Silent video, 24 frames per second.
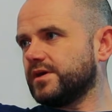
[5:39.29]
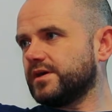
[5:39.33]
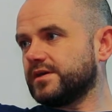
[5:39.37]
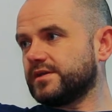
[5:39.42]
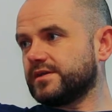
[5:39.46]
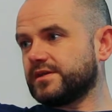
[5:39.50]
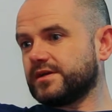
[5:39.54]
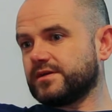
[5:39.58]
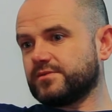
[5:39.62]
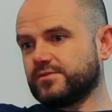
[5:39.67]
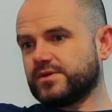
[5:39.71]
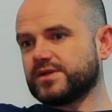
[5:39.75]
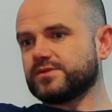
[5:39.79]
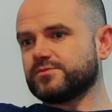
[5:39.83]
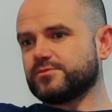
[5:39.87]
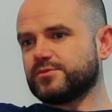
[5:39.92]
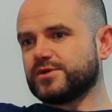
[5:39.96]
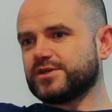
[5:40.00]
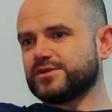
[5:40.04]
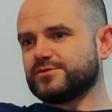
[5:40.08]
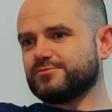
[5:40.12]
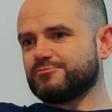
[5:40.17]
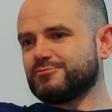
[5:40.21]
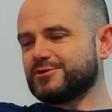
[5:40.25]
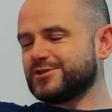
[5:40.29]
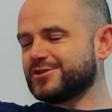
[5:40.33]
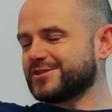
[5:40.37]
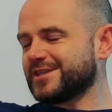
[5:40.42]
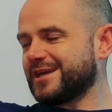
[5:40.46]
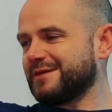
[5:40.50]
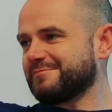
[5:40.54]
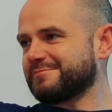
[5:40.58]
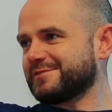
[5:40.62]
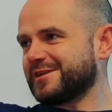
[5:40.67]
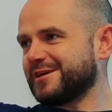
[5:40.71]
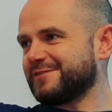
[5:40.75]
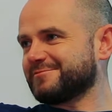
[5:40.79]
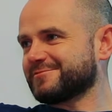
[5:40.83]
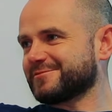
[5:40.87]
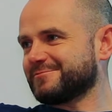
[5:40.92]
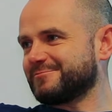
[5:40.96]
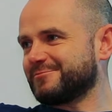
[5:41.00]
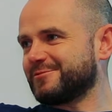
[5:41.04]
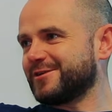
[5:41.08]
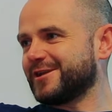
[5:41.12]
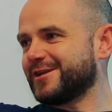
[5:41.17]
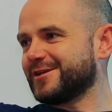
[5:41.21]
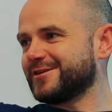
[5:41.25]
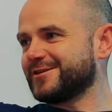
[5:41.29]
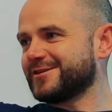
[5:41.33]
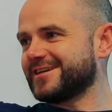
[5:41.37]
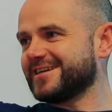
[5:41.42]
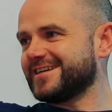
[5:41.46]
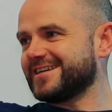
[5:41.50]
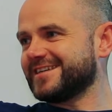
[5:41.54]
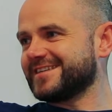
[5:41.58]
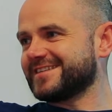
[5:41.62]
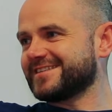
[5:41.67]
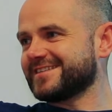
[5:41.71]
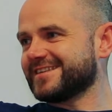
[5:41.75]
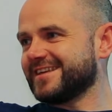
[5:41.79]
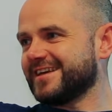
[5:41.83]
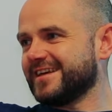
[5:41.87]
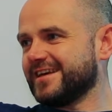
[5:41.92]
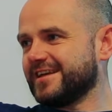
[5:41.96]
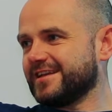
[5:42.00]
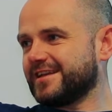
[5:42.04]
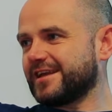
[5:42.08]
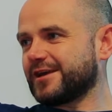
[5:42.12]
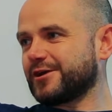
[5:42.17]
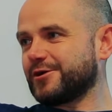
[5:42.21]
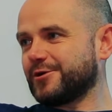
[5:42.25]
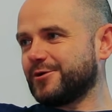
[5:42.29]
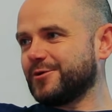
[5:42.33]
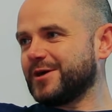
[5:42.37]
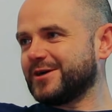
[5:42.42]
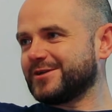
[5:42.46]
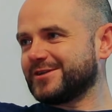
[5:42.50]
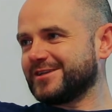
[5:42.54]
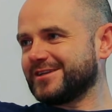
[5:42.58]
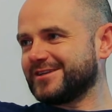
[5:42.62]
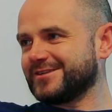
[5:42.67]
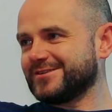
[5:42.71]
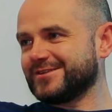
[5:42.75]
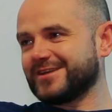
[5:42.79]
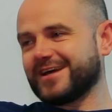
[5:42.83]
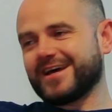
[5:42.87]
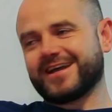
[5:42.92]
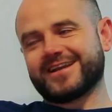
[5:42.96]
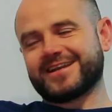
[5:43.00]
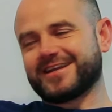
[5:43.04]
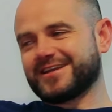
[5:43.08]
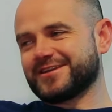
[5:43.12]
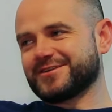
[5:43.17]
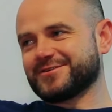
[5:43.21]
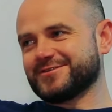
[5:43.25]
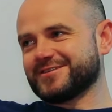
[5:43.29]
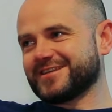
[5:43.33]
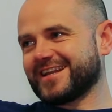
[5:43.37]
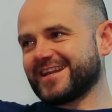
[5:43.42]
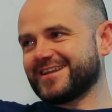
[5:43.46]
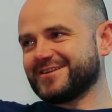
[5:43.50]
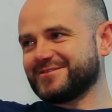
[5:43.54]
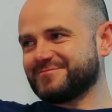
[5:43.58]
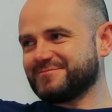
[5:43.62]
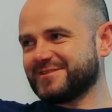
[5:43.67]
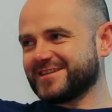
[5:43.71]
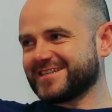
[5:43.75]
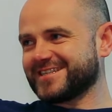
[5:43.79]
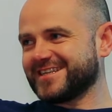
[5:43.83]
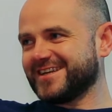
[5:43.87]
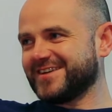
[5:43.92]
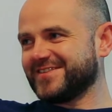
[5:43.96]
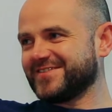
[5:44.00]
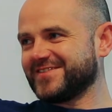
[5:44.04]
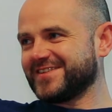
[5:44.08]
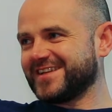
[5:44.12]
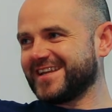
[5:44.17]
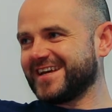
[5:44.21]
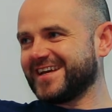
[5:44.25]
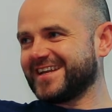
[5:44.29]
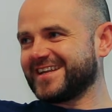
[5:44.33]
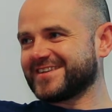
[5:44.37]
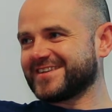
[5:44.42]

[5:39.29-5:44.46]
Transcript: And uh, we, we, we just happen to have some really good guys that could go out and do that. And I don't include myself in that